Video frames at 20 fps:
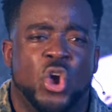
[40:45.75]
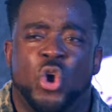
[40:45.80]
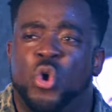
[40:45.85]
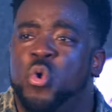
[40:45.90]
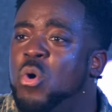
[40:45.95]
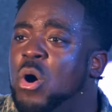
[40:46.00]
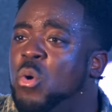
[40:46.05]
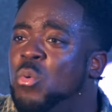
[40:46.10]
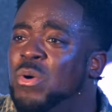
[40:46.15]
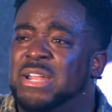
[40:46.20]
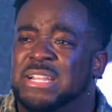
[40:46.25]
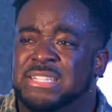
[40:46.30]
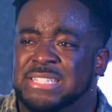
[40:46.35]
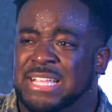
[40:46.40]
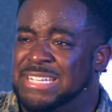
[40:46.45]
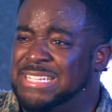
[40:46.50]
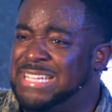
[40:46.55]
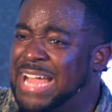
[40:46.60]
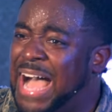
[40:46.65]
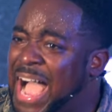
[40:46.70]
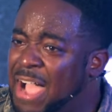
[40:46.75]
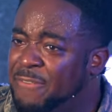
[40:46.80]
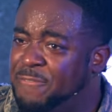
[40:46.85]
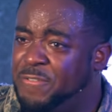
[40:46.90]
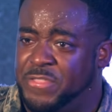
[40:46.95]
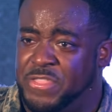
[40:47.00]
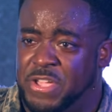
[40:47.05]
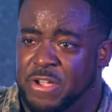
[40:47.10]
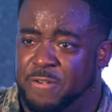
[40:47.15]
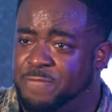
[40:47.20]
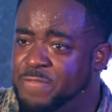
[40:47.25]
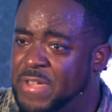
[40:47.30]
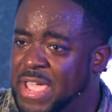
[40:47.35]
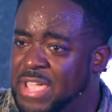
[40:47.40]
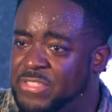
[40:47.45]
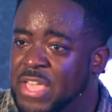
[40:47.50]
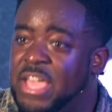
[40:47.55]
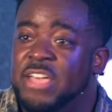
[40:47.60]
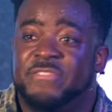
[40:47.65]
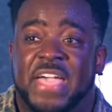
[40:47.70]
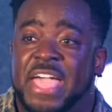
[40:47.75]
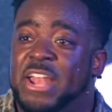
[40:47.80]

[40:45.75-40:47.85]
who are willing to die for their faith.